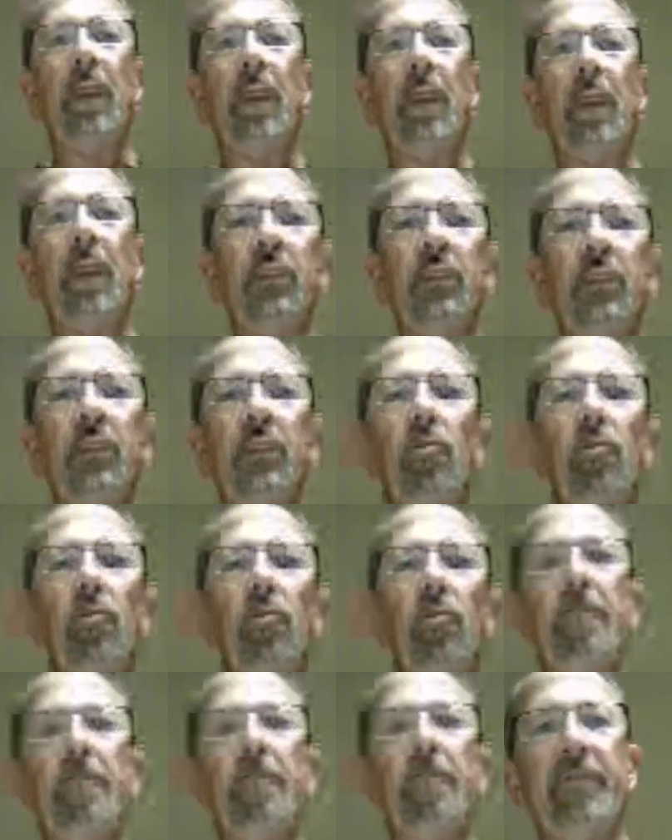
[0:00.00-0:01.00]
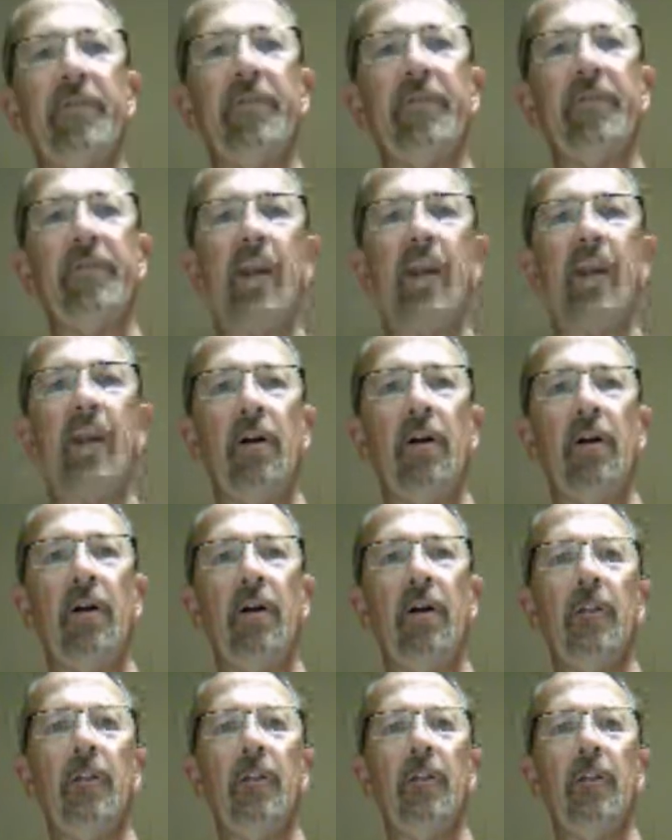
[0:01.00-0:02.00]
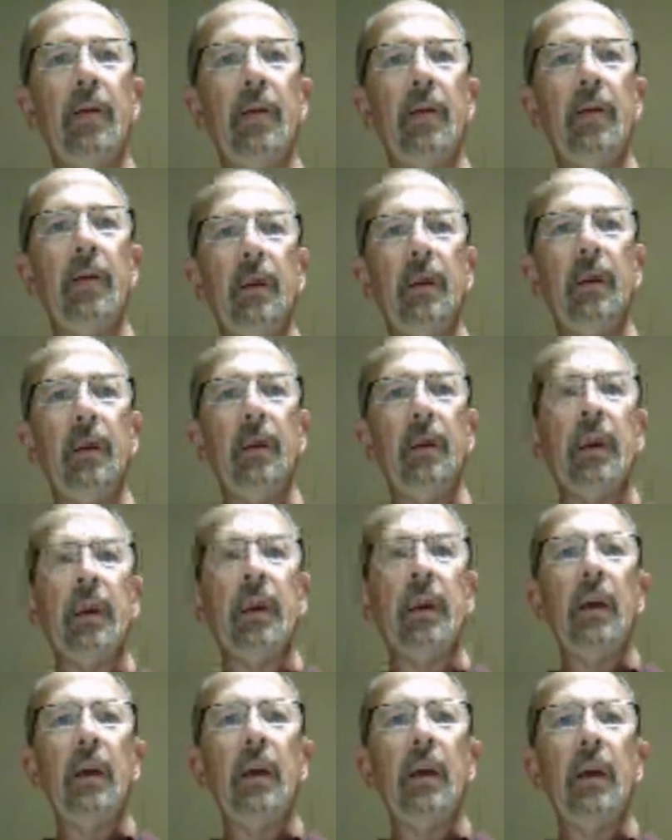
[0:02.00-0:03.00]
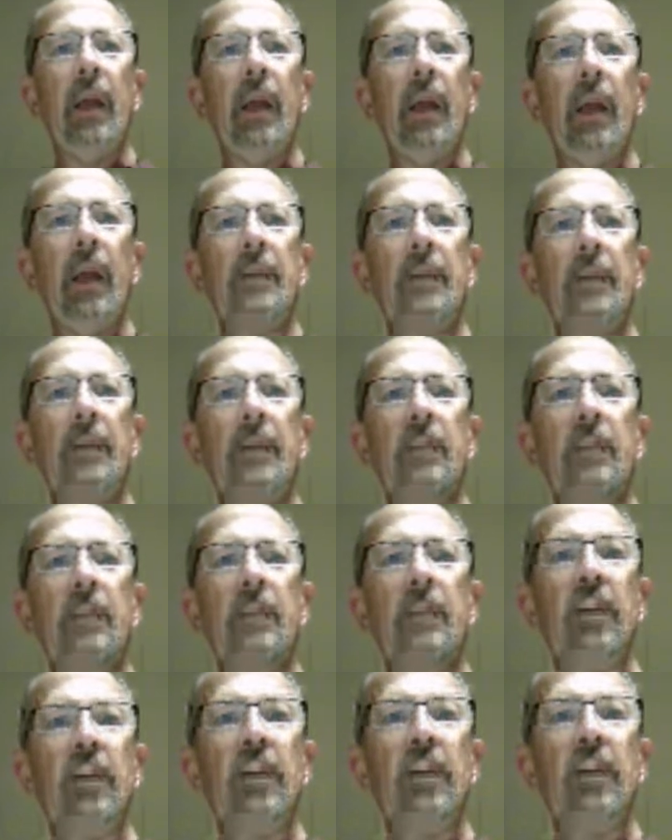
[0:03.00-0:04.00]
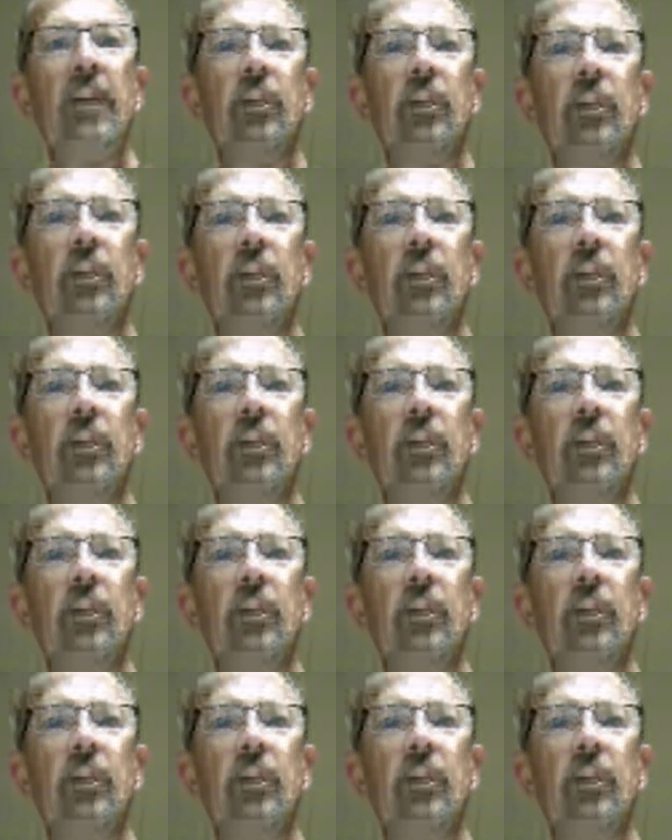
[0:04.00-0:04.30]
to do up a pivot table, it's insert.